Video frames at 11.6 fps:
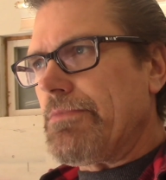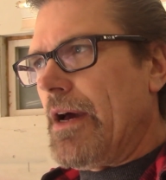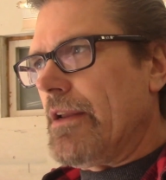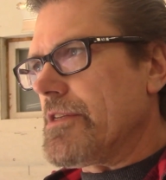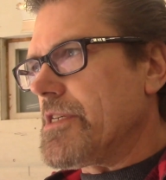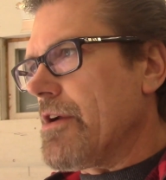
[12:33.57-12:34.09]

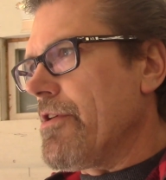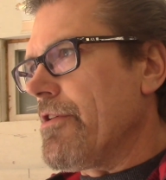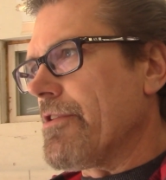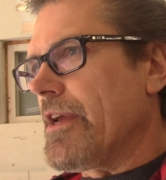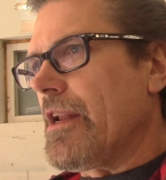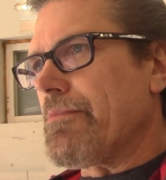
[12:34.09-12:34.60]
That interior,
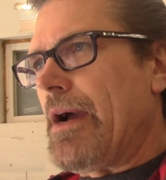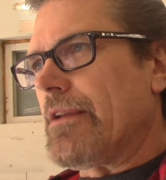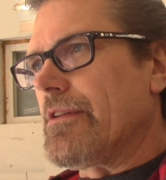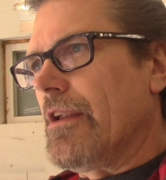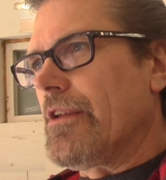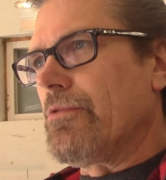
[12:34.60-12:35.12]
to get it
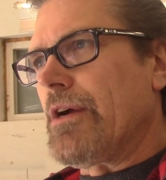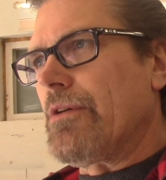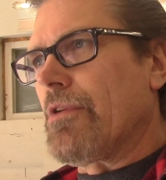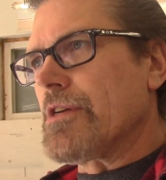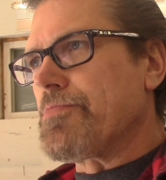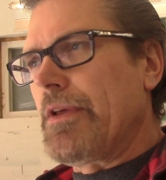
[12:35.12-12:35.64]
back done the way it
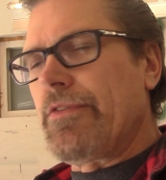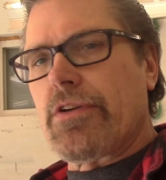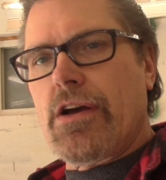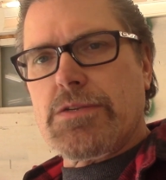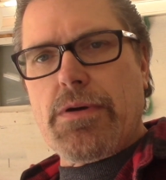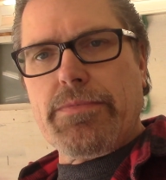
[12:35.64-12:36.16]
was, believe it or
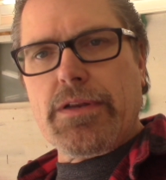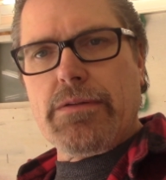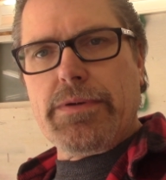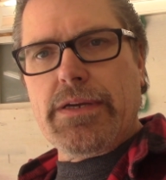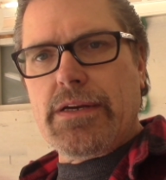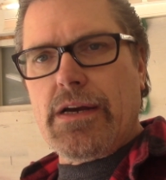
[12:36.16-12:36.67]
not, it's probably going to
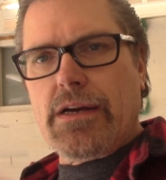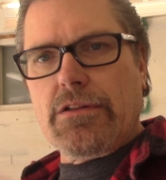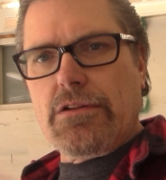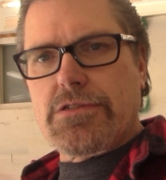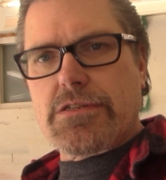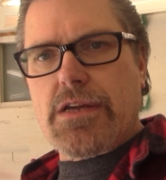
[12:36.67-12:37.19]
be
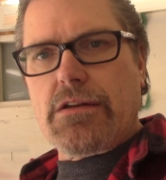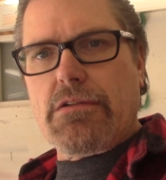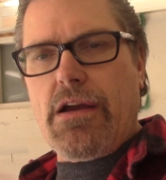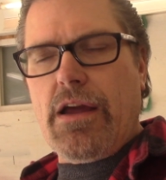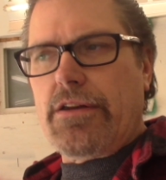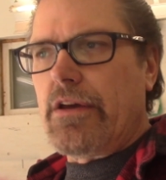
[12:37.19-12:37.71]
close to
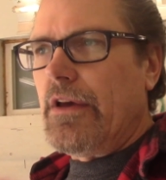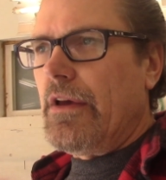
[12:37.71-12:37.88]
$10,000.